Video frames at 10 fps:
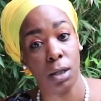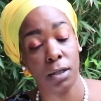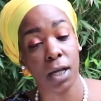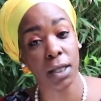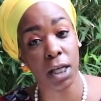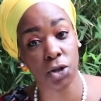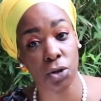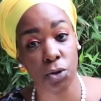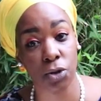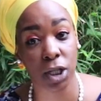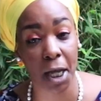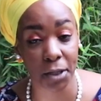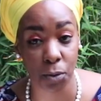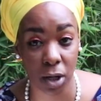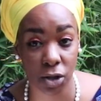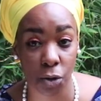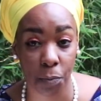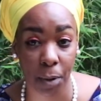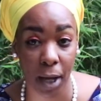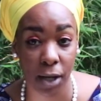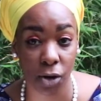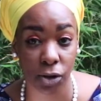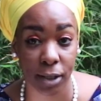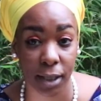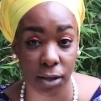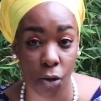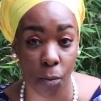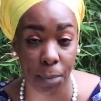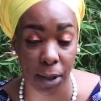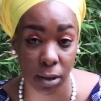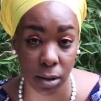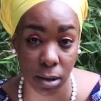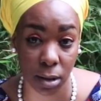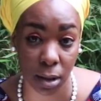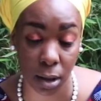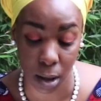Saying they should do sex work to pay your bills?